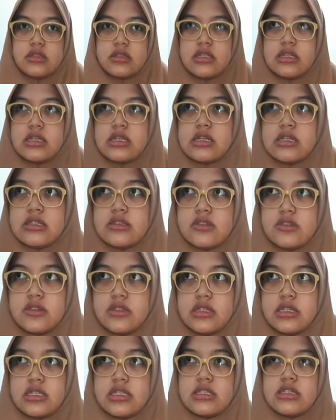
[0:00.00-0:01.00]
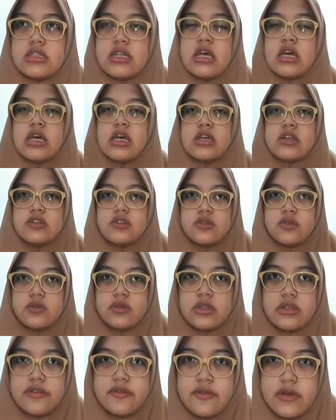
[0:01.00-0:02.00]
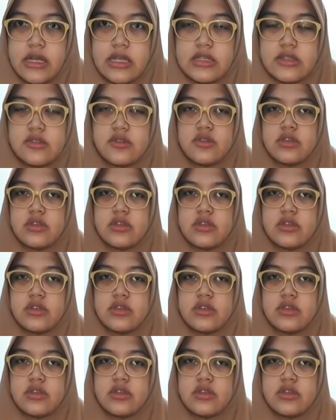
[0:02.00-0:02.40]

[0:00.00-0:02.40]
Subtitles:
the students to revise,